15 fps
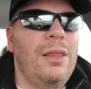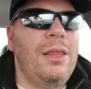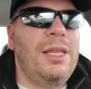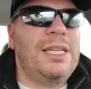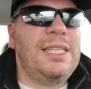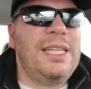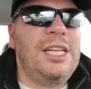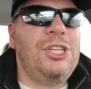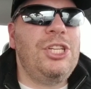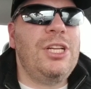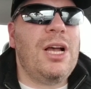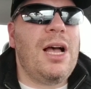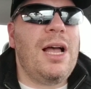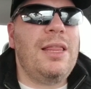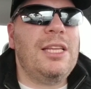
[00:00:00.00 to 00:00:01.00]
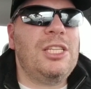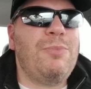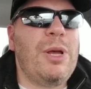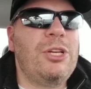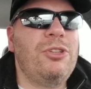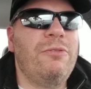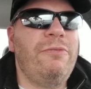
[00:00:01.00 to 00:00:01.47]
The CGI, the
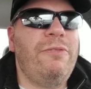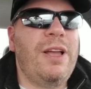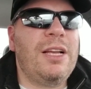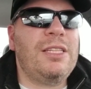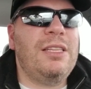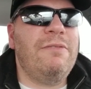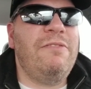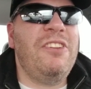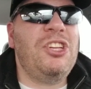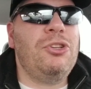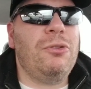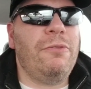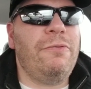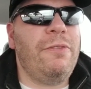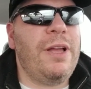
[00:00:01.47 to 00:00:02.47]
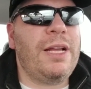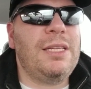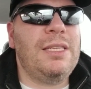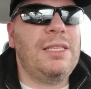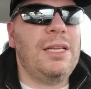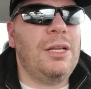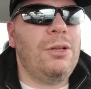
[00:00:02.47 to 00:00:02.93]
special effects, the visual effects,